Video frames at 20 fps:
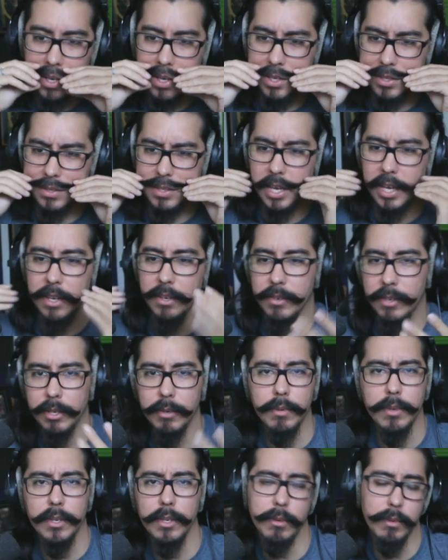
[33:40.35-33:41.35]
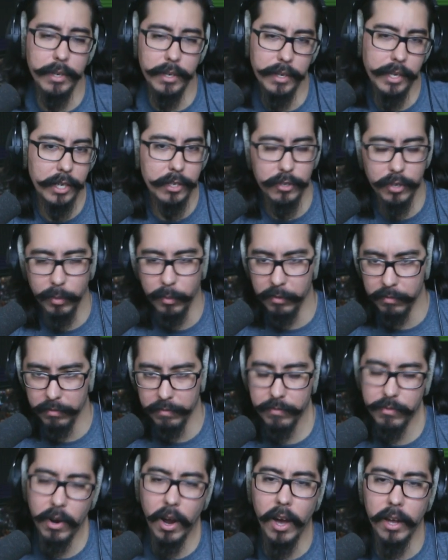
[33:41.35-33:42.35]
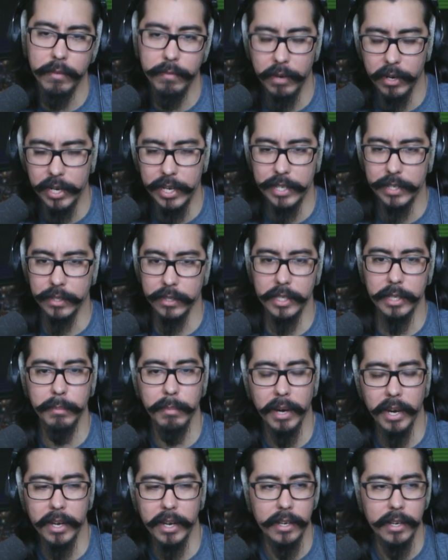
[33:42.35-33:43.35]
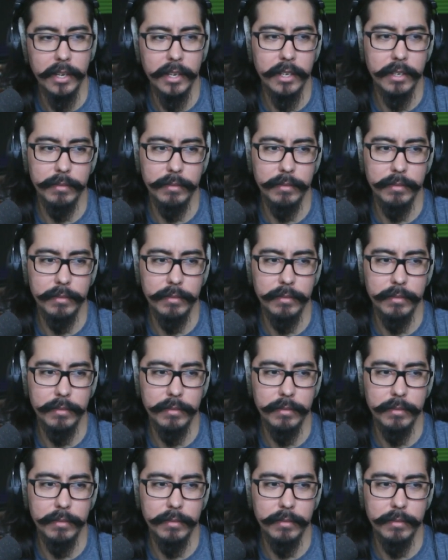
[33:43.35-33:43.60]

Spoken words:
because then you can get in trouble for fraud very easily by